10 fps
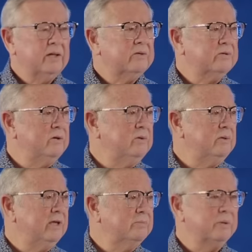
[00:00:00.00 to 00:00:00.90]
So
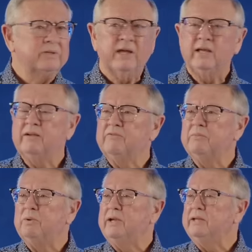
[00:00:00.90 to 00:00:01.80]
let's partake of
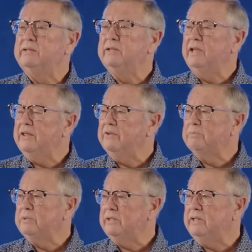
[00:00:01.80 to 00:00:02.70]
the bread
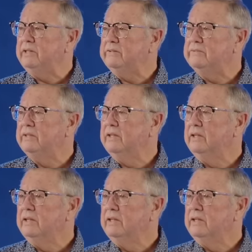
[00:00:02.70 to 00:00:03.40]
together, please,